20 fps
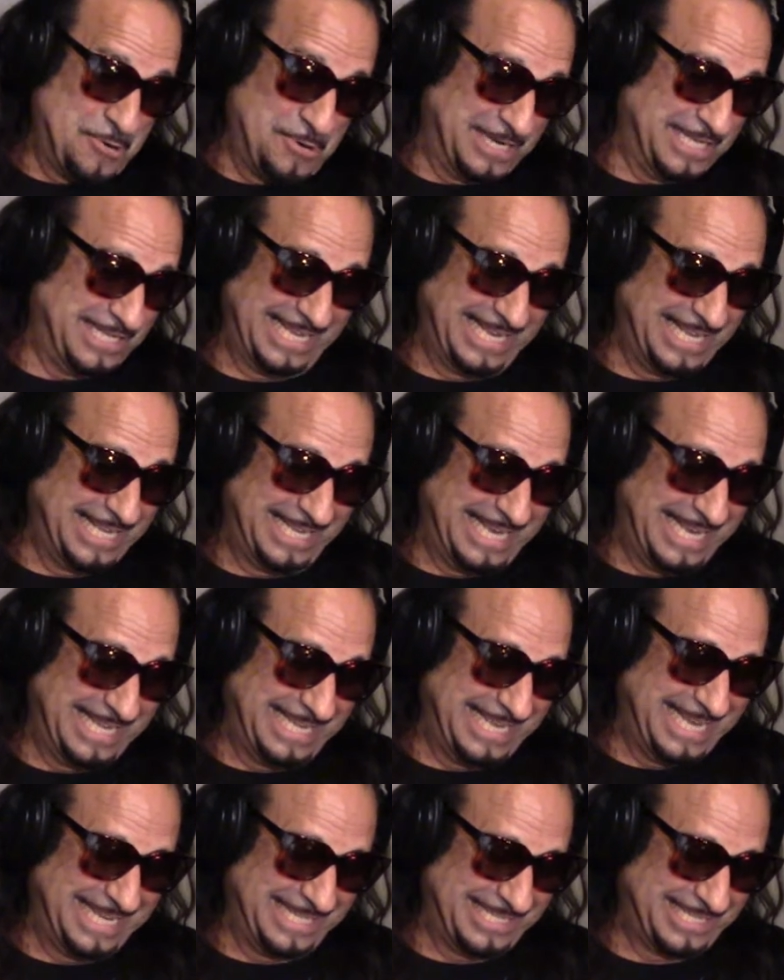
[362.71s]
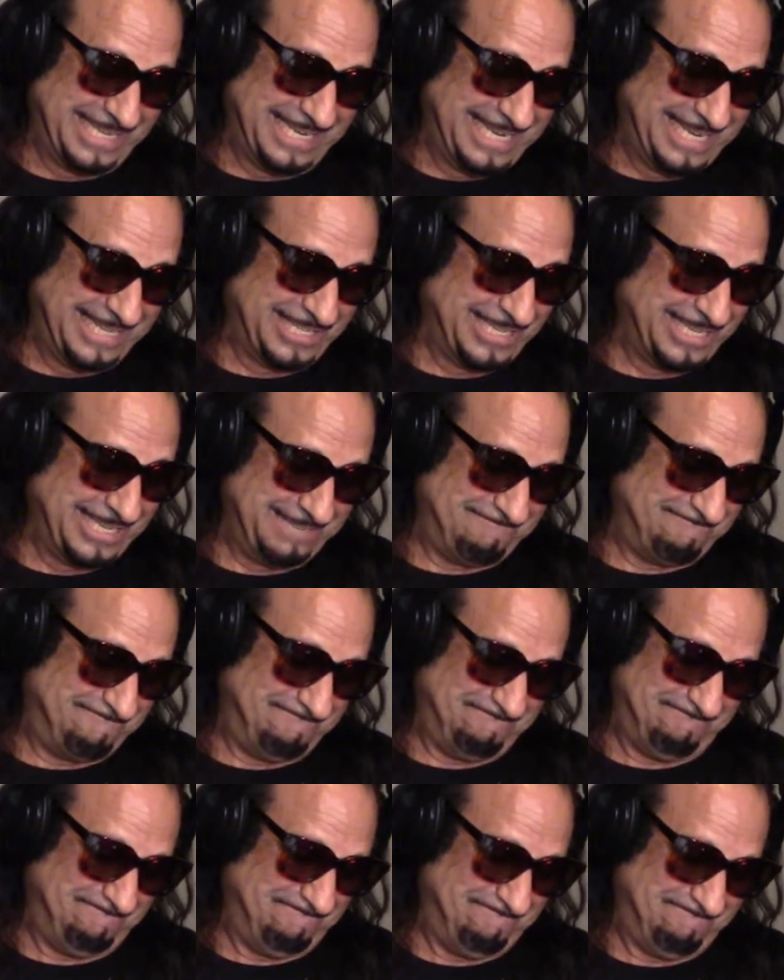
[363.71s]
It's it, it, it's it's
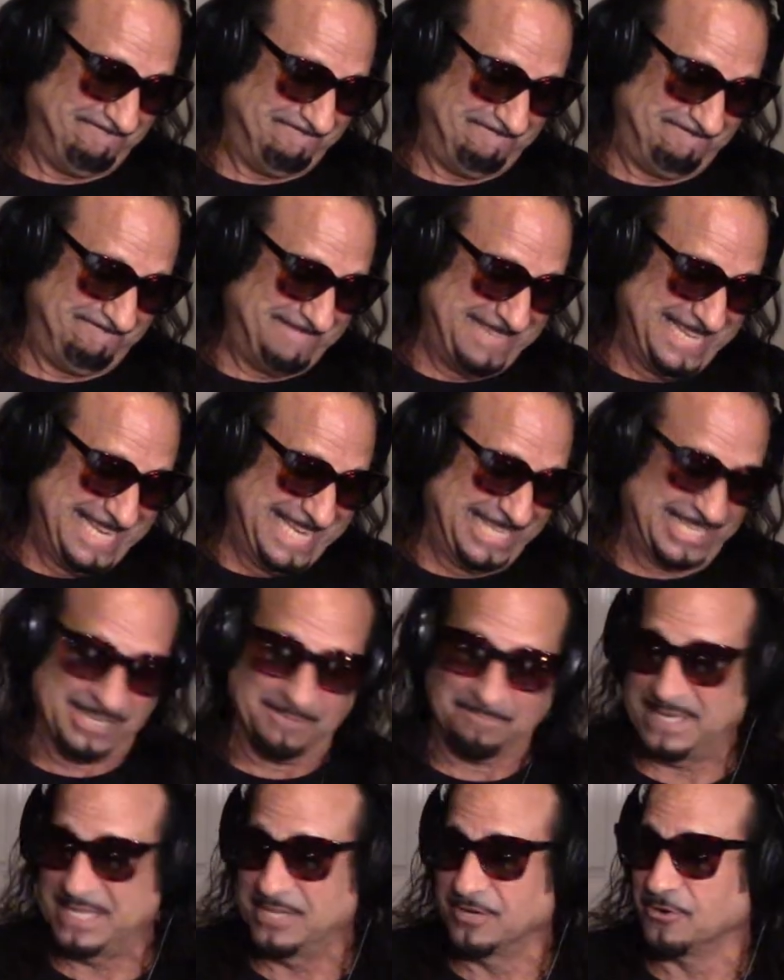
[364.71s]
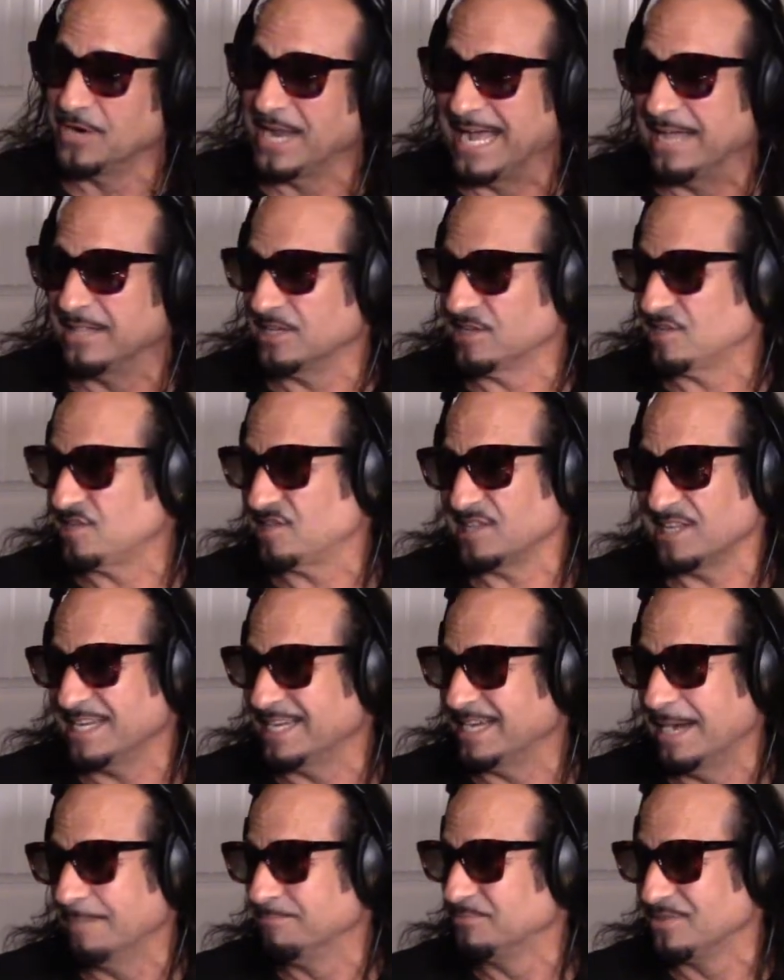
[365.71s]
it's a Peter Dallas
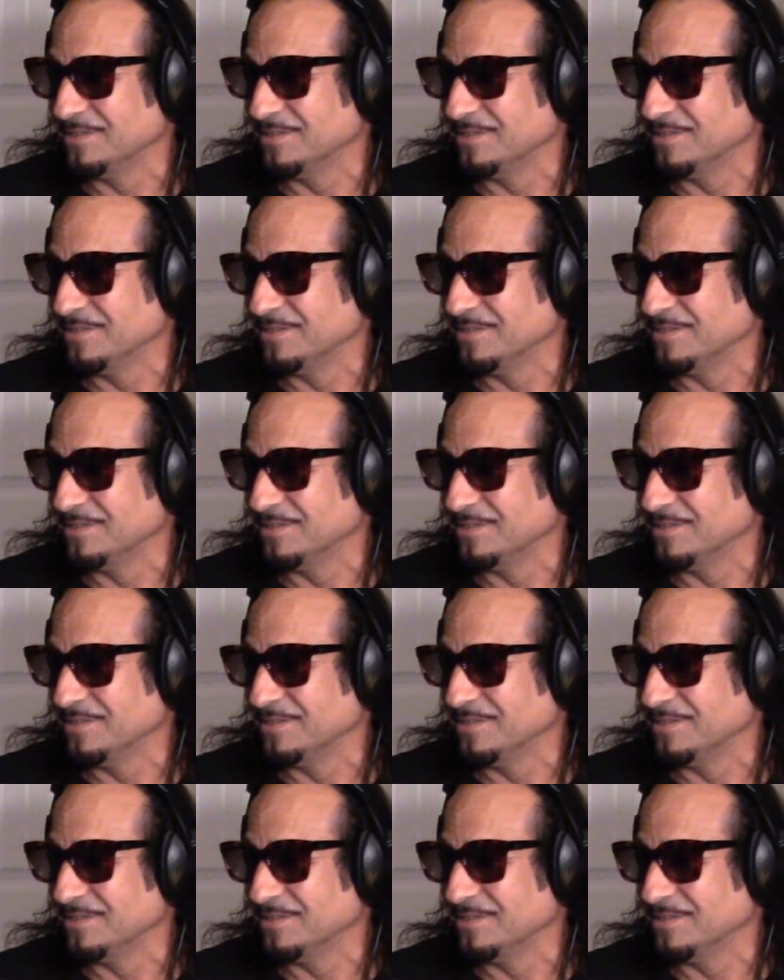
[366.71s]
thing. I'm.